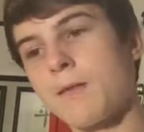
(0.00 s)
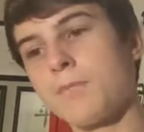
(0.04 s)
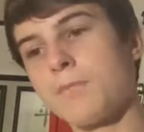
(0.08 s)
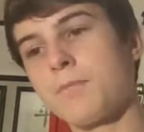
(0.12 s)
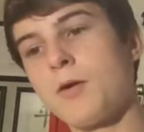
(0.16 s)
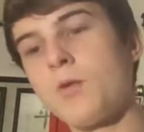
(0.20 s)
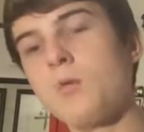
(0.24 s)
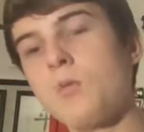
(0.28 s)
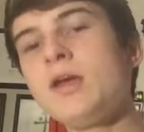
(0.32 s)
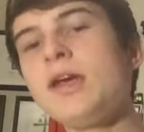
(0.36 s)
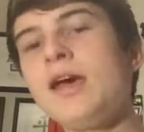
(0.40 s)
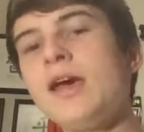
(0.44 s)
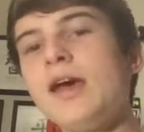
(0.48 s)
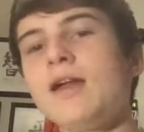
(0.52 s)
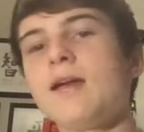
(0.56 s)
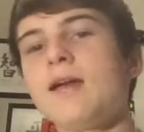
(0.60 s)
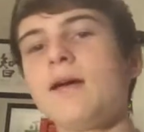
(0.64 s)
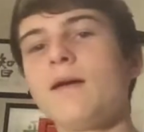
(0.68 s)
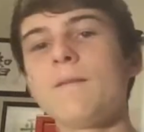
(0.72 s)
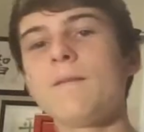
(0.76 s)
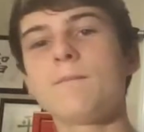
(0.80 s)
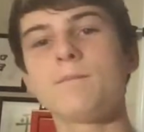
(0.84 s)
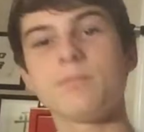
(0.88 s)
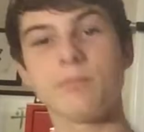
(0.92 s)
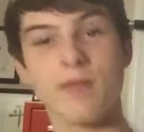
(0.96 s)
But we had
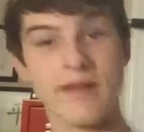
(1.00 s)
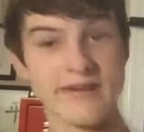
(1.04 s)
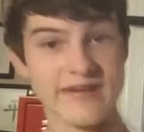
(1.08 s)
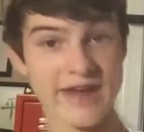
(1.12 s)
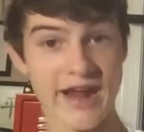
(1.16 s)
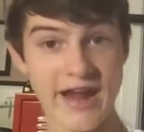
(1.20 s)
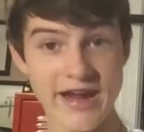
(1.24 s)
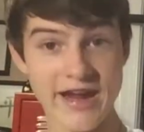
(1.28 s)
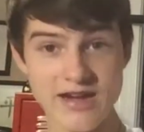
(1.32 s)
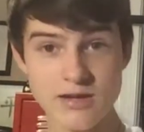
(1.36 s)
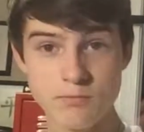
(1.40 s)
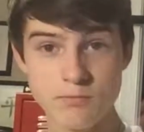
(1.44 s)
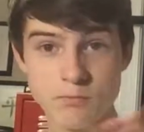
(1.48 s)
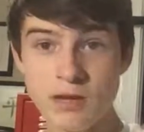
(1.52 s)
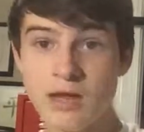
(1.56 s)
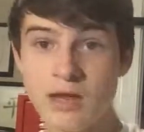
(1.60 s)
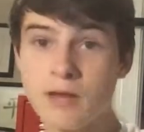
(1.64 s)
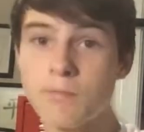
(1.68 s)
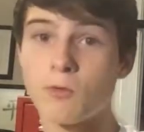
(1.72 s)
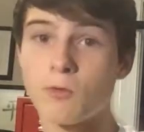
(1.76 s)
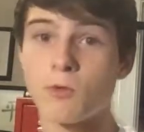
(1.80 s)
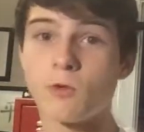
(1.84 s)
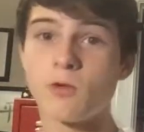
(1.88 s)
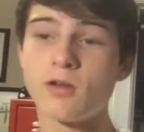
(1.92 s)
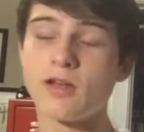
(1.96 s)
like 8
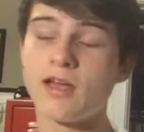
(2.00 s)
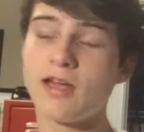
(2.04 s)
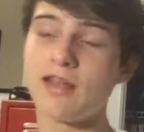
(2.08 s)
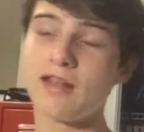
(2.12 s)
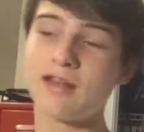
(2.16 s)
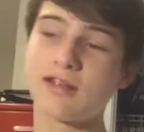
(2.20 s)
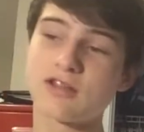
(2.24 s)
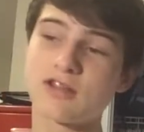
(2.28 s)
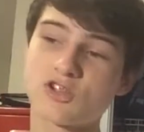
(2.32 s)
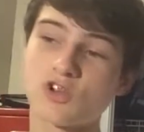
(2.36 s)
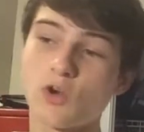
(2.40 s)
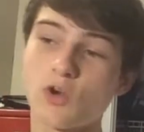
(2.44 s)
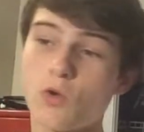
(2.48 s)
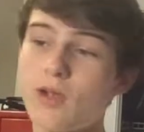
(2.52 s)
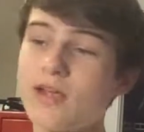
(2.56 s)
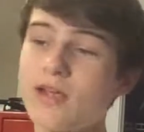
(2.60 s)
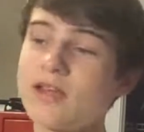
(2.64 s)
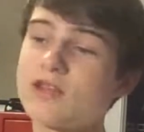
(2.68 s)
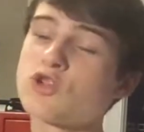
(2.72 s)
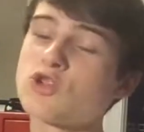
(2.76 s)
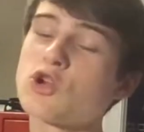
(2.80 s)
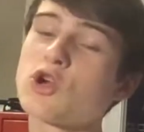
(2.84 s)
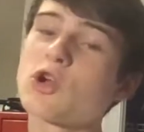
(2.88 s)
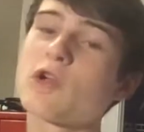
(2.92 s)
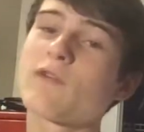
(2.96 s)
people, and so
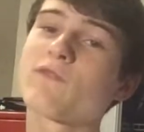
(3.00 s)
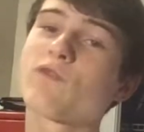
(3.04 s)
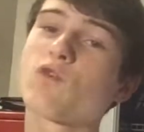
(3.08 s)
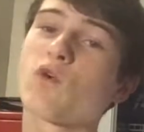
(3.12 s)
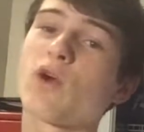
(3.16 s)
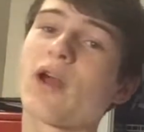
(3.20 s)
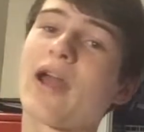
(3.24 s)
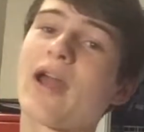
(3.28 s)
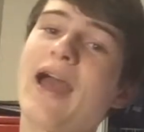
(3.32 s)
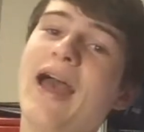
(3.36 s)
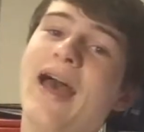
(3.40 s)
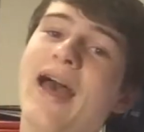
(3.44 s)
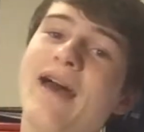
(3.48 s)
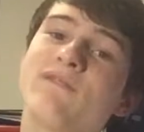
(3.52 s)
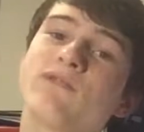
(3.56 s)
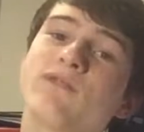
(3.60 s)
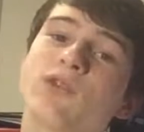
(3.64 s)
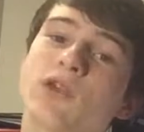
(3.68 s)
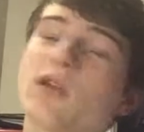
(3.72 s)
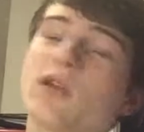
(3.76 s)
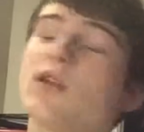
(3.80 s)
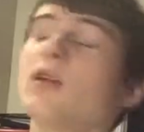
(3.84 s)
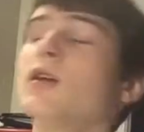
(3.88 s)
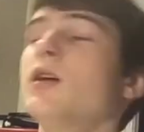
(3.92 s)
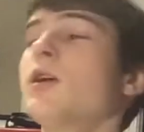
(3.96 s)
it took
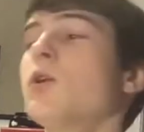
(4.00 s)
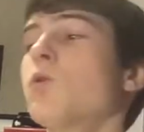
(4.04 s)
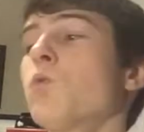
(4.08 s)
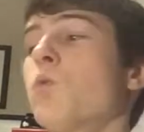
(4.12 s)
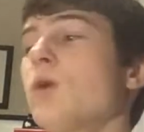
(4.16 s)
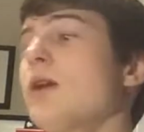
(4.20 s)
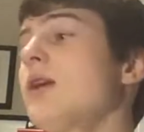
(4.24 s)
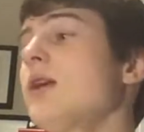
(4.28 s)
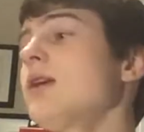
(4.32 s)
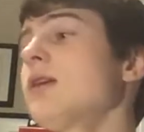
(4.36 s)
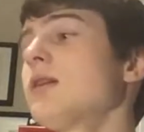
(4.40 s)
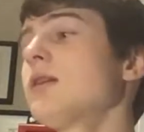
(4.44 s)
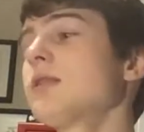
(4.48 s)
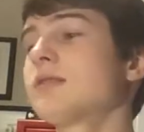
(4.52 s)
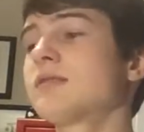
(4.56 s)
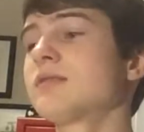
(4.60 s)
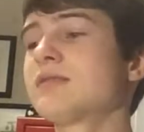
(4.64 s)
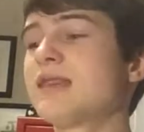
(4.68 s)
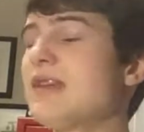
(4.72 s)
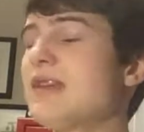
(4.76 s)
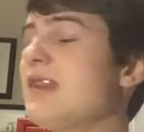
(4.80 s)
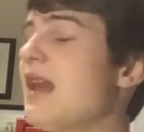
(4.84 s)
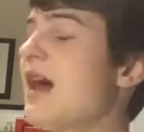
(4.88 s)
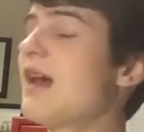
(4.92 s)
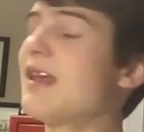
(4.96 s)
forever. We
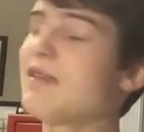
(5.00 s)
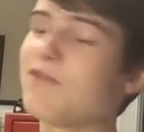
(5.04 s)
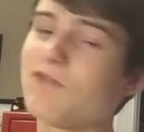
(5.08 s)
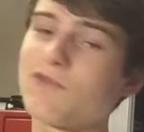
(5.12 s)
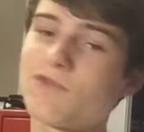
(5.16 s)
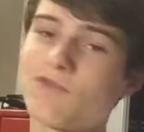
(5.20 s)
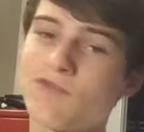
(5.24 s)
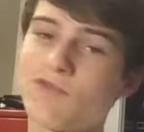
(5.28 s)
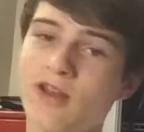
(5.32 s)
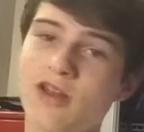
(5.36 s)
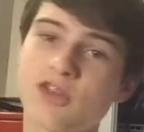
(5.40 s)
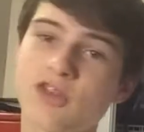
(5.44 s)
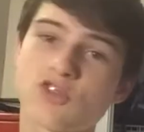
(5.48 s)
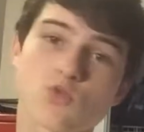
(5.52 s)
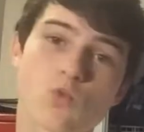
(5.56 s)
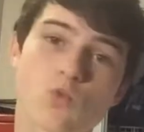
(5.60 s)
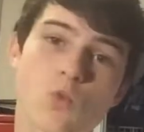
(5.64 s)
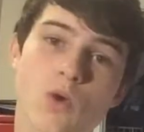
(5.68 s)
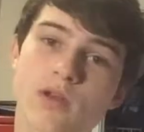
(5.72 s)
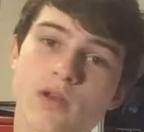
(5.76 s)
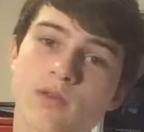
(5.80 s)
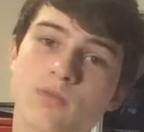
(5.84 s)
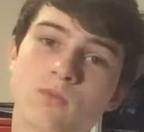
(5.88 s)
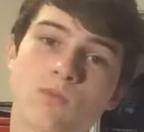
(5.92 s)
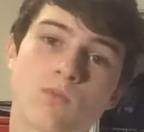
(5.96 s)
did not even finish
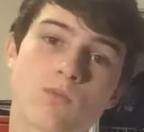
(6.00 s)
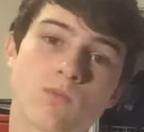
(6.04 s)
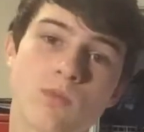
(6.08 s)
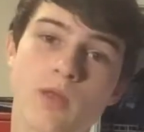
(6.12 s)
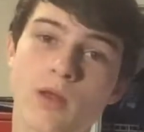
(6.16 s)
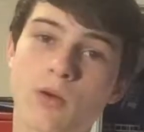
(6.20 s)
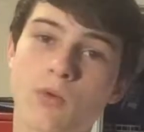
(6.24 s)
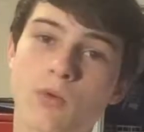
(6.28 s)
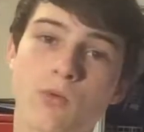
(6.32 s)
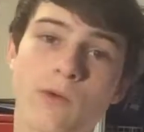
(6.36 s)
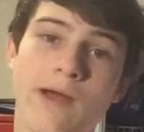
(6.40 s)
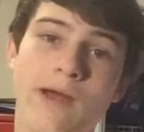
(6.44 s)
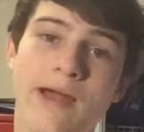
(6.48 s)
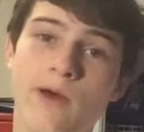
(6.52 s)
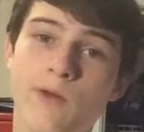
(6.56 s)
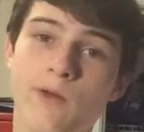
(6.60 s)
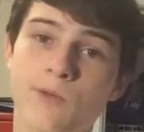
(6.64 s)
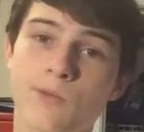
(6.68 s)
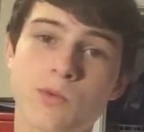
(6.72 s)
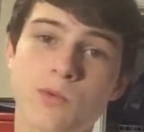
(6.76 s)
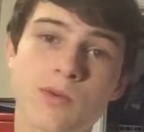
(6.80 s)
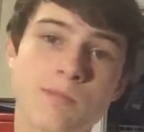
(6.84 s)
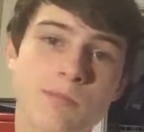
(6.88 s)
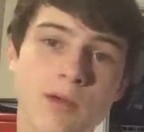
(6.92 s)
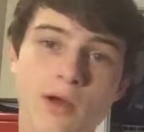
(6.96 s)
one little
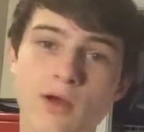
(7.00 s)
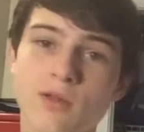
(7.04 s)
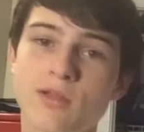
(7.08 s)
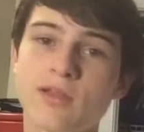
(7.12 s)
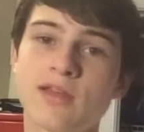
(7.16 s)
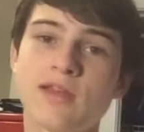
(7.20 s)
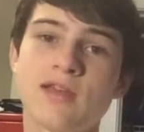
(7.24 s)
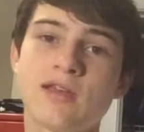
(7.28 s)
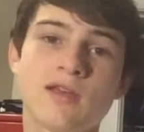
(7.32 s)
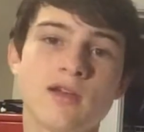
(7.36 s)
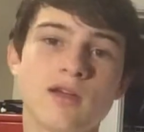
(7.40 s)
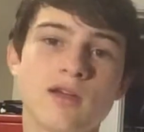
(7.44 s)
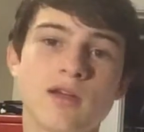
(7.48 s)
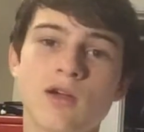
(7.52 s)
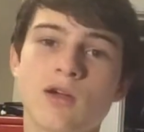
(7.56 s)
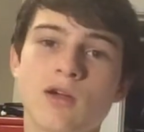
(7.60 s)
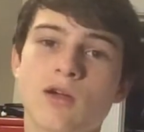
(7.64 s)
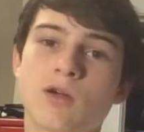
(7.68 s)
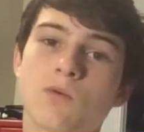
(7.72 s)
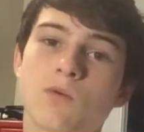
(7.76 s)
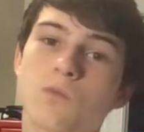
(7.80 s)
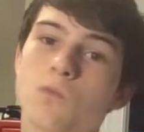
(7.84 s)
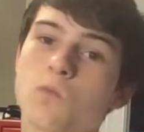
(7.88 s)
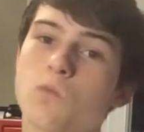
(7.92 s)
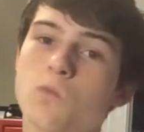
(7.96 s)
round. We
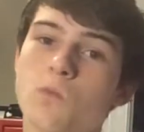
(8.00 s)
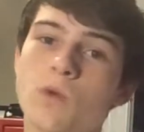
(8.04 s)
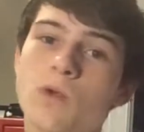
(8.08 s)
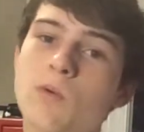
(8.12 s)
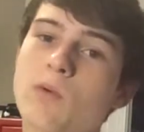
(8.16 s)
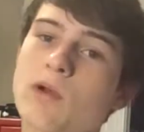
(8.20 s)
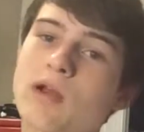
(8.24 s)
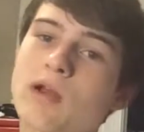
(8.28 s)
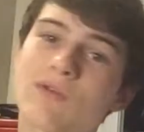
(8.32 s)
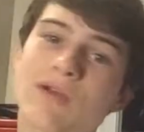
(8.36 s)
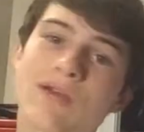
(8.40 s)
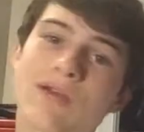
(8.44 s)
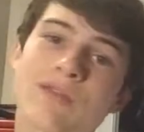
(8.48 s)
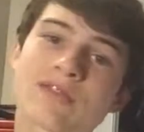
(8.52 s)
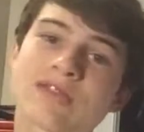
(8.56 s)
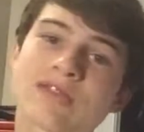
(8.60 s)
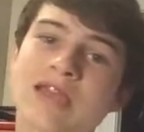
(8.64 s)
went around the